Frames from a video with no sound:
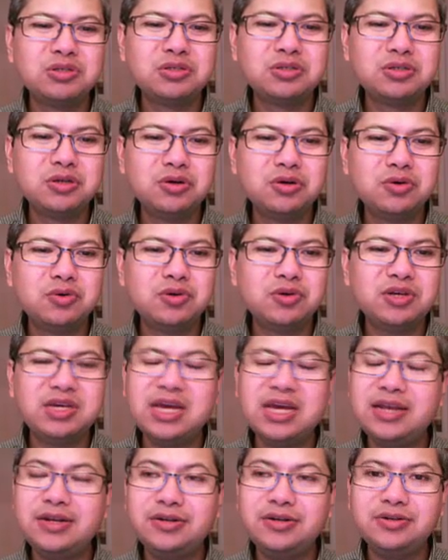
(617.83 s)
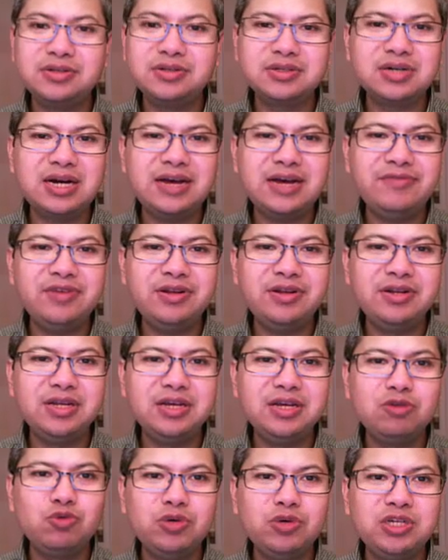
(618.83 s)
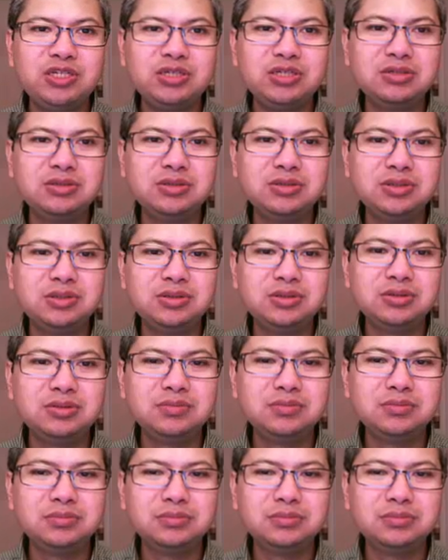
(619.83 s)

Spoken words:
So can you describe an equation